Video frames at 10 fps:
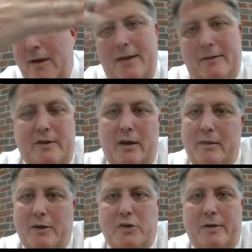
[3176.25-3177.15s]
And
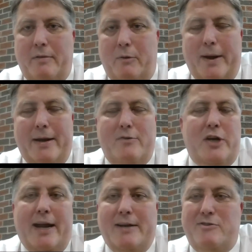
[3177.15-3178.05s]
the rate of
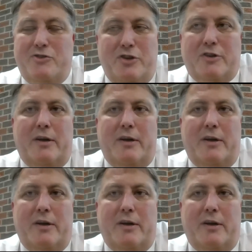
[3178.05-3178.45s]
change is just